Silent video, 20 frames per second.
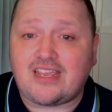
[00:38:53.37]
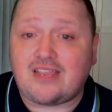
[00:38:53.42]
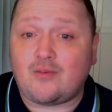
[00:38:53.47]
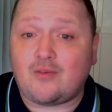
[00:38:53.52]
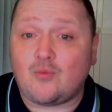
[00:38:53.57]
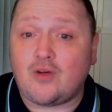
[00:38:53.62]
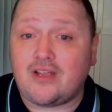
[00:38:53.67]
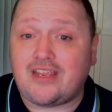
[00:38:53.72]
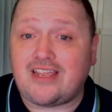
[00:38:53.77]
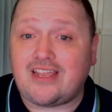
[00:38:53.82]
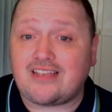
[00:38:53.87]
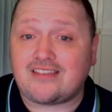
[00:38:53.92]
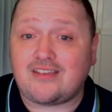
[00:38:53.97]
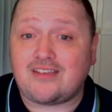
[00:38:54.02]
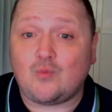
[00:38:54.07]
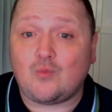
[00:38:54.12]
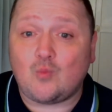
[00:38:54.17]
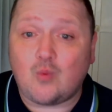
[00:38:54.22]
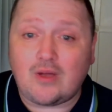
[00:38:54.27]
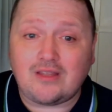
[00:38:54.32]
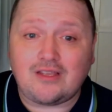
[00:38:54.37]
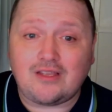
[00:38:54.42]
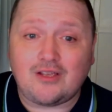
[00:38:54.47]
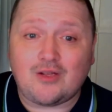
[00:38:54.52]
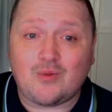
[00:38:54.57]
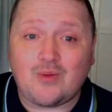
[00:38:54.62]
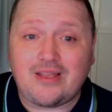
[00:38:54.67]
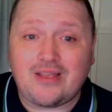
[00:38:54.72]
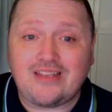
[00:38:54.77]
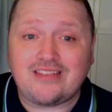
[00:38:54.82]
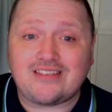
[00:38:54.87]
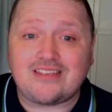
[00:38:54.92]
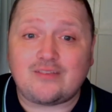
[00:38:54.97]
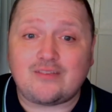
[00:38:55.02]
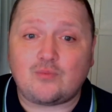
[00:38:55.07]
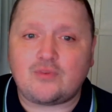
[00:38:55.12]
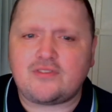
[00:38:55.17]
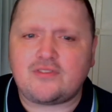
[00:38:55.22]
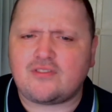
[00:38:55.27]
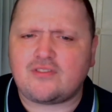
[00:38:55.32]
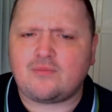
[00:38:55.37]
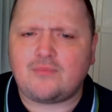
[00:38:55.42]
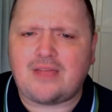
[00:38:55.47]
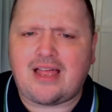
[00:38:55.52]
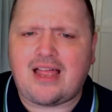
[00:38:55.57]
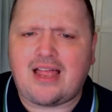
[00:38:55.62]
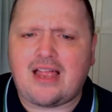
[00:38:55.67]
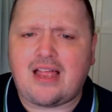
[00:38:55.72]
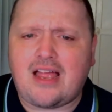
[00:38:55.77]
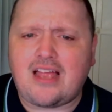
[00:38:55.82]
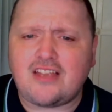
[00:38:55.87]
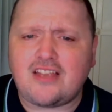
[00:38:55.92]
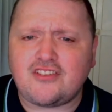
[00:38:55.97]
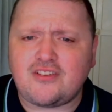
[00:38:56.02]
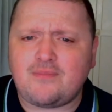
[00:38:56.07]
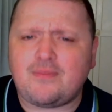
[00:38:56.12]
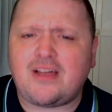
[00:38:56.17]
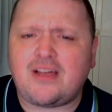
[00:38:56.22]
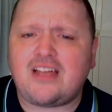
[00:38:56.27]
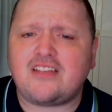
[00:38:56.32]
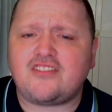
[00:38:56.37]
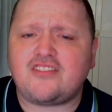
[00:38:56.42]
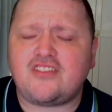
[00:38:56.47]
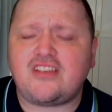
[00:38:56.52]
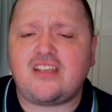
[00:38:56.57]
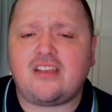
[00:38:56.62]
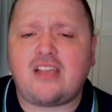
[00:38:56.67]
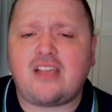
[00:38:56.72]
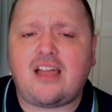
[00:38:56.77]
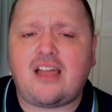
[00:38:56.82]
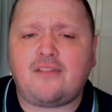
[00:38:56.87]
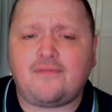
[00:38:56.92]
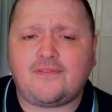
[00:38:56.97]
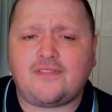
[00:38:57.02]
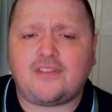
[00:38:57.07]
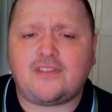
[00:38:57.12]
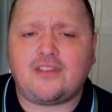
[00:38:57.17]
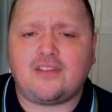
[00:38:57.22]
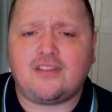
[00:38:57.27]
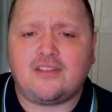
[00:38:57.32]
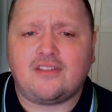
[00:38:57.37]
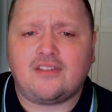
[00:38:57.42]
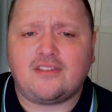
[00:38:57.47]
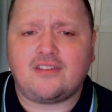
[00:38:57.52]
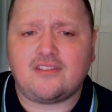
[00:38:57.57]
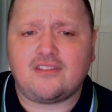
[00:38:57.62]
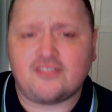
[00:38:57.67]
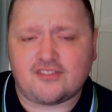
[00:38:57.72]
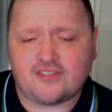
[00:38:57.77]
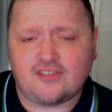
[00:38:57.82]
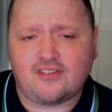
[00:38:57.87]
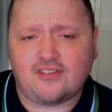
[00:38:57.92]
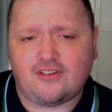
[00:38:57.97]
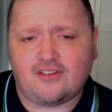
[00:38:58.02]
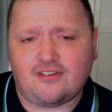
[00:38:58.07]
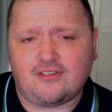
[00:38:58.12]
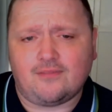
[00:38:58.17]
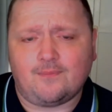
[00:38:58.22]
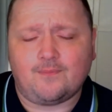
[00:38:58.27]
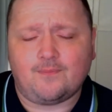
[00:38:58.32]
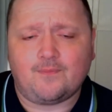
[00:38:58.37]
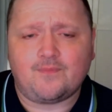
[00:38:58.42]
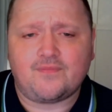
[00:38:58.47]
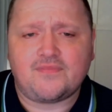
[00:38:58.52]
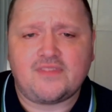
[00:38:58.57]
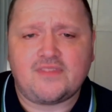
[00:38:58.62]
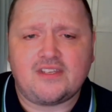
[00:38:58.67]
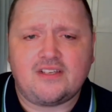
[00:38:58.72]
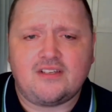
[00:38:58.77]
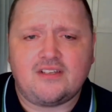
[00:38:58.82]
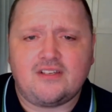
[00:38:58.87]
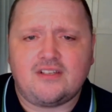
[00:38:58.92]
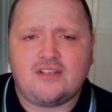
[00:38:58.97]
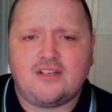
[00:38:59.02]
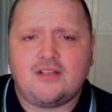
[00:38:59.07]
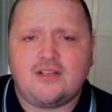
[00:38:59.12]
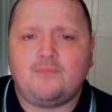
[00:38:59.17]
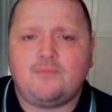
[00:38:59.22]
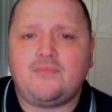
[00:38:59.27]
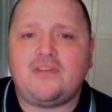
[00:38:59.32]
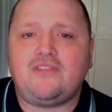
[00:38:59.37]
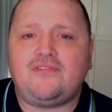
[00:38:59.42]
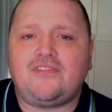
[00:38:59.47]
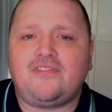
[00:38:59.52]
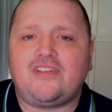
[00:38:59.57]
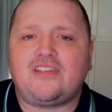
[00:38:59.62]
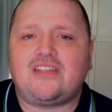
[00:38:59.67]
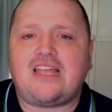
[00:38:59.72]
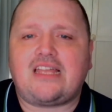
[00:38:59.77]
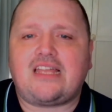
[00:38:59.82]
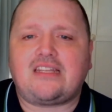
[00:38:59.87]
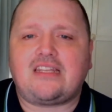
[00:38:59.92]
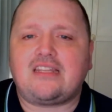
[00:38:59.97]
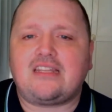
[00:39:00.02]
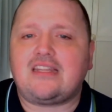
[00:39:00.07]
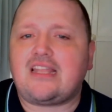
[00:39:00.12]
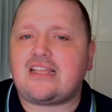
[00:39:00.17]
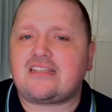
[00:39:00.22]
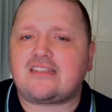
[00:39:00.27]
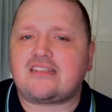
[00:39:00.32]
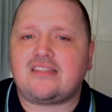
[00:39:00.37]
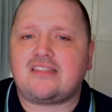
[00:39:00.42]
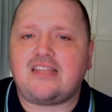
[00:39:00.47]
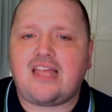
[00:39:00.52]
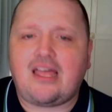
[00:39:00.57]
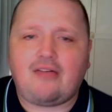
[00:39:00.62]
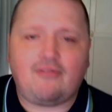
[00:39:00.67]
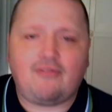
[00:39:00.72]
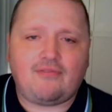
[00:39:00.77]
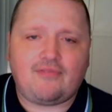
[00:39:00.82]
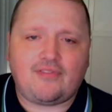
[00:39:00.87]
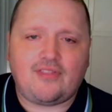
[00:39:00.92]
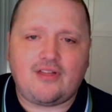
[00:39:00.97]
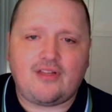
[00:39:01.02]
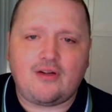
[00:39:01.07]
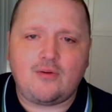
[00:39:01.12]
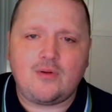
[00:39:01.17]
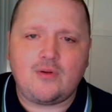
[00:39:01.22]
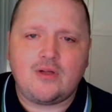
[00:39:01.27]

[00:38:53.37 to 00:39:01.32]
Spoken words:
were getting well acquainted with some argy-bargy after the score. Milford had the last laugh though,